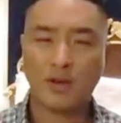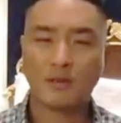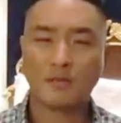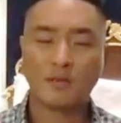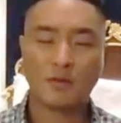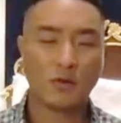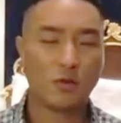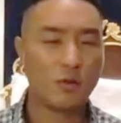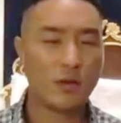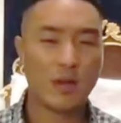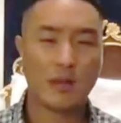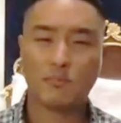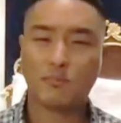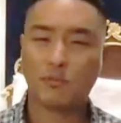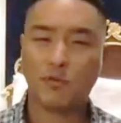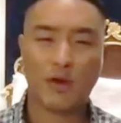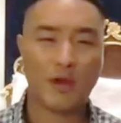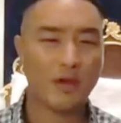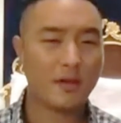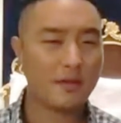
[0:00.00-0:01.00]
Let's pray.
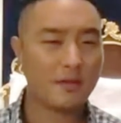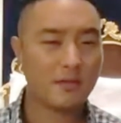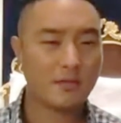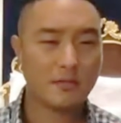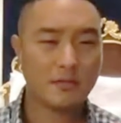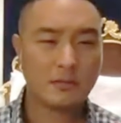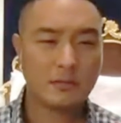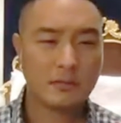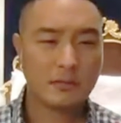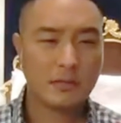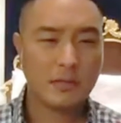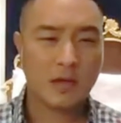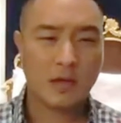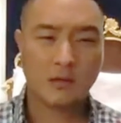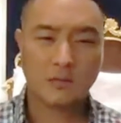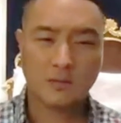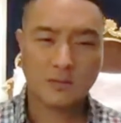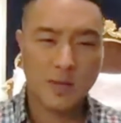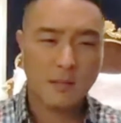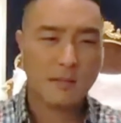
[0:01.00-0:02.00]
Lord, I pray.
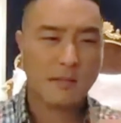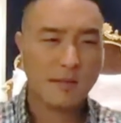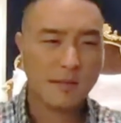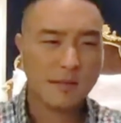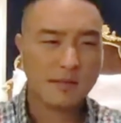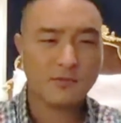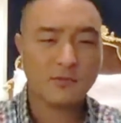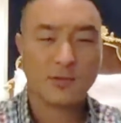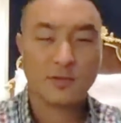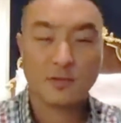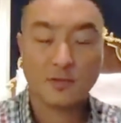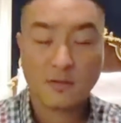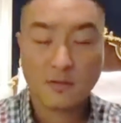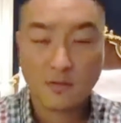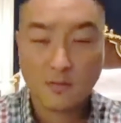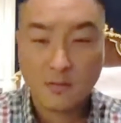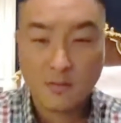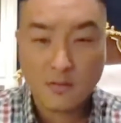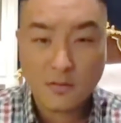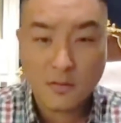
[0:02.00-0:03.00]
And remember,
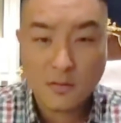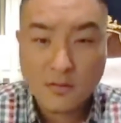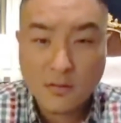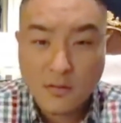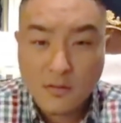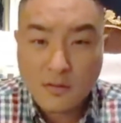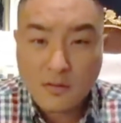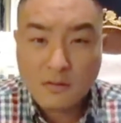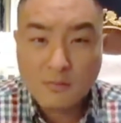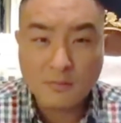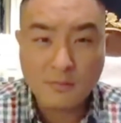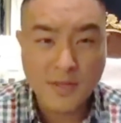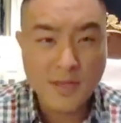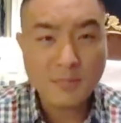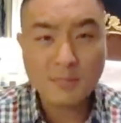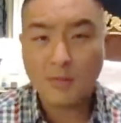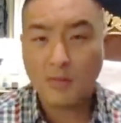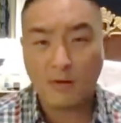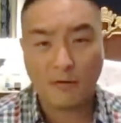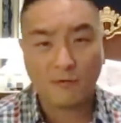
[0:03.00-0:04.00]
listen,
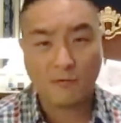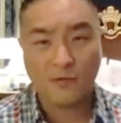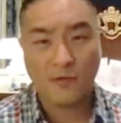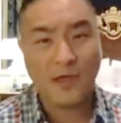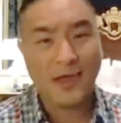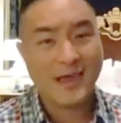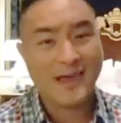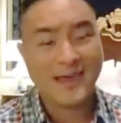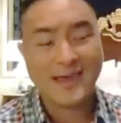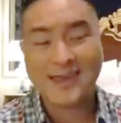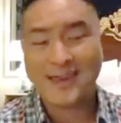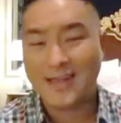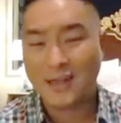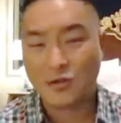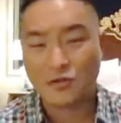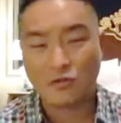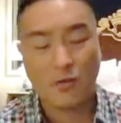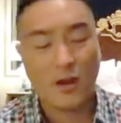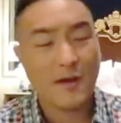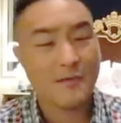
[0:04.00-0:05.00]
people are
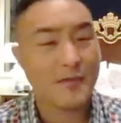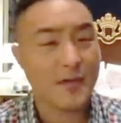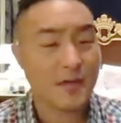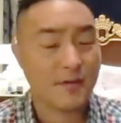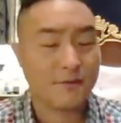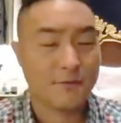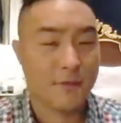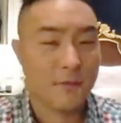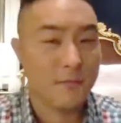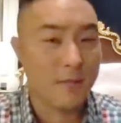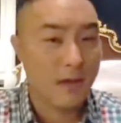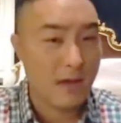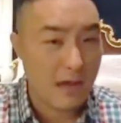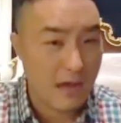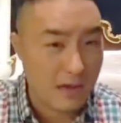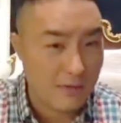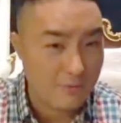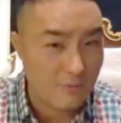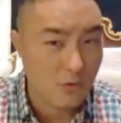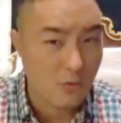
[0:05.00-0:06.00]
flying in and driving
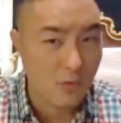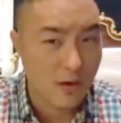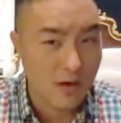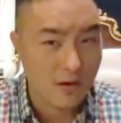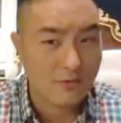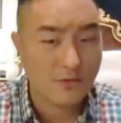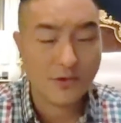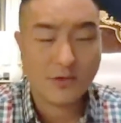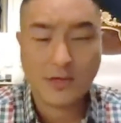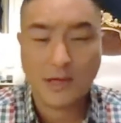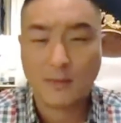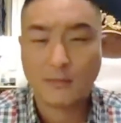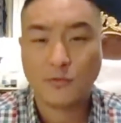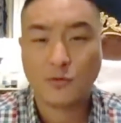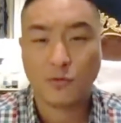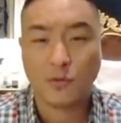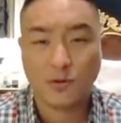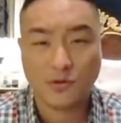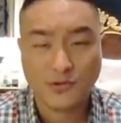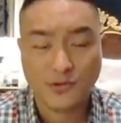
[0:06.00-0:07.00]
in from
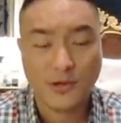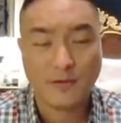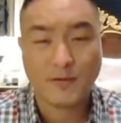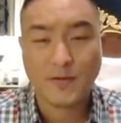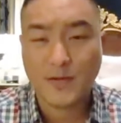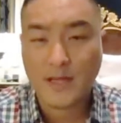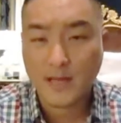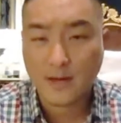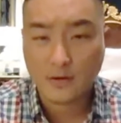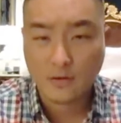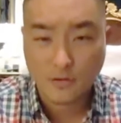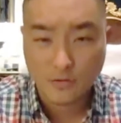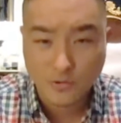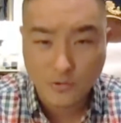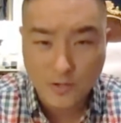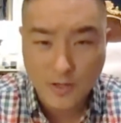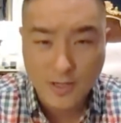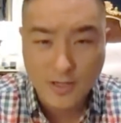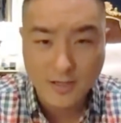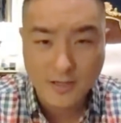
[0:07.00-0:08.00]
everywhere to come to our
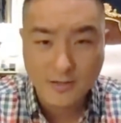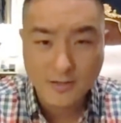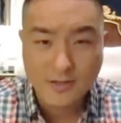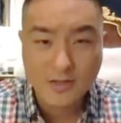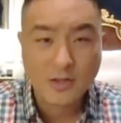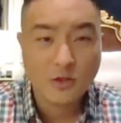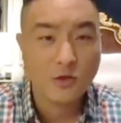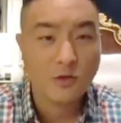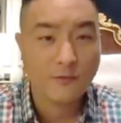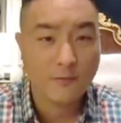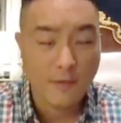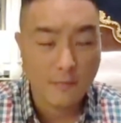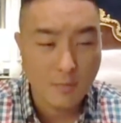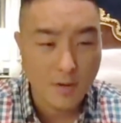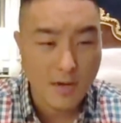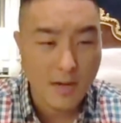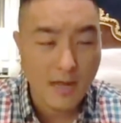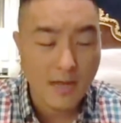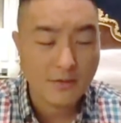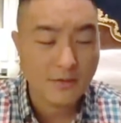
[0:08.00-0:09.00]
seven day crusade,
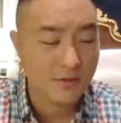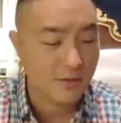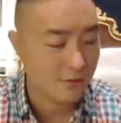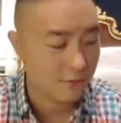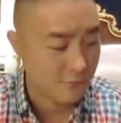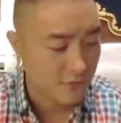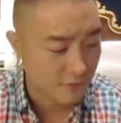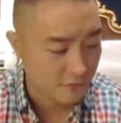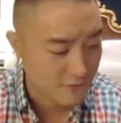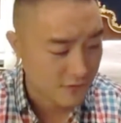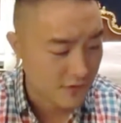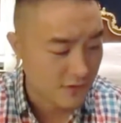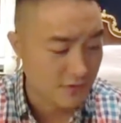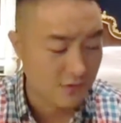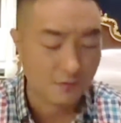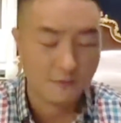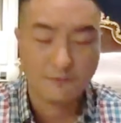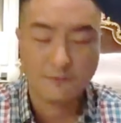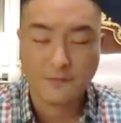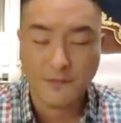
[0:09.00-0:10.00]
November 9th to the
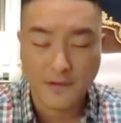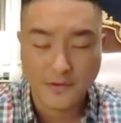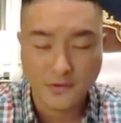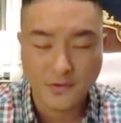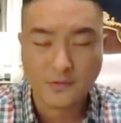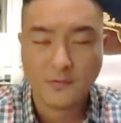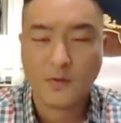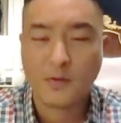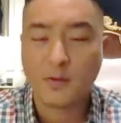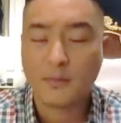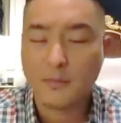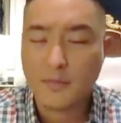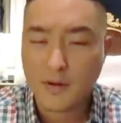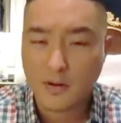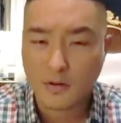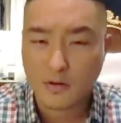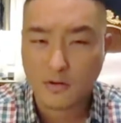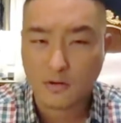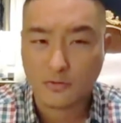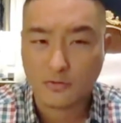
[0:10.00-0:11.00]
15th, the
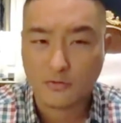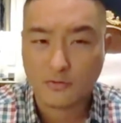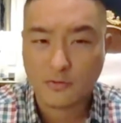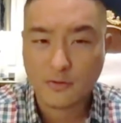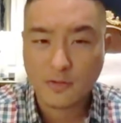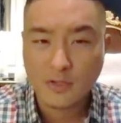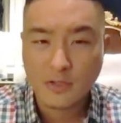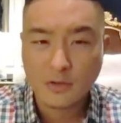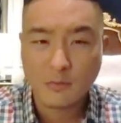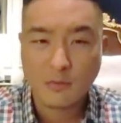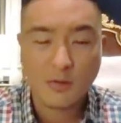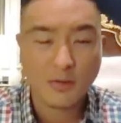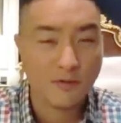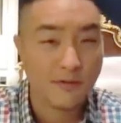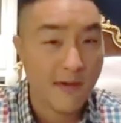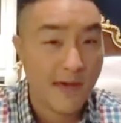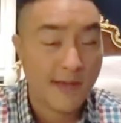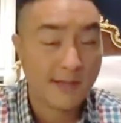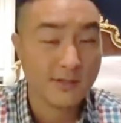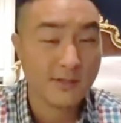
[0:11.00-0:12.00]
Festival of
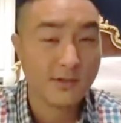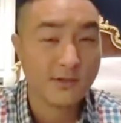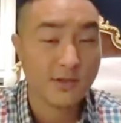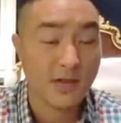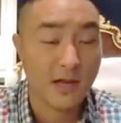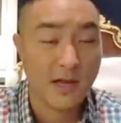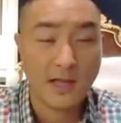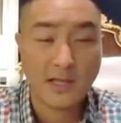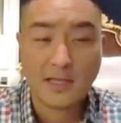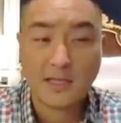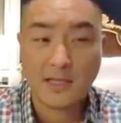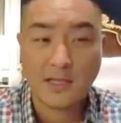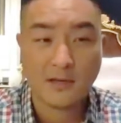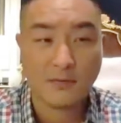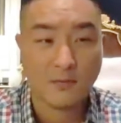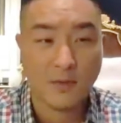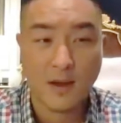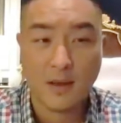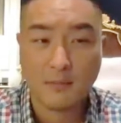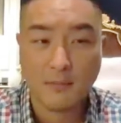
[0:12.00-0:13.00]
Miracles with evangelist
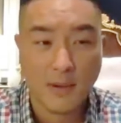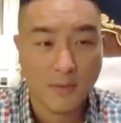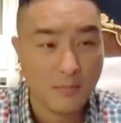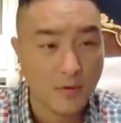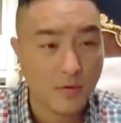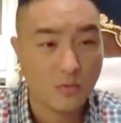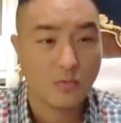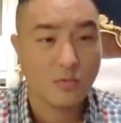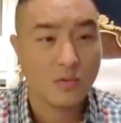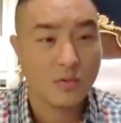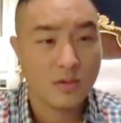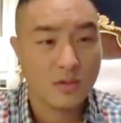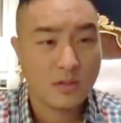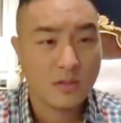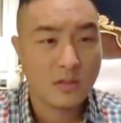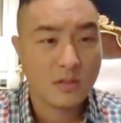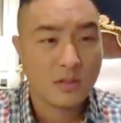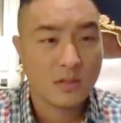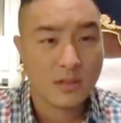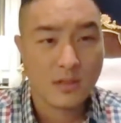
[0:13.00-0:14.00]
Ankit
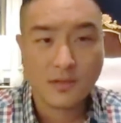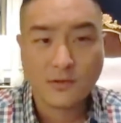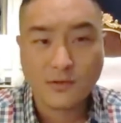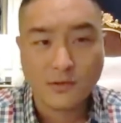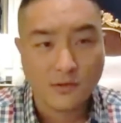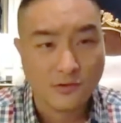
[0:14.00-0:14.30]
Rambabu.